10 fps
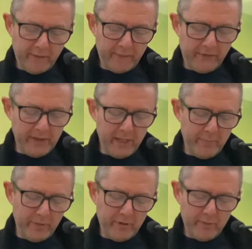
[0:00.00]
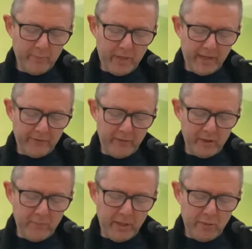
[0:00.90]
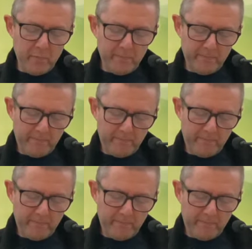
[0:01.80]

Philip, Bartholomew,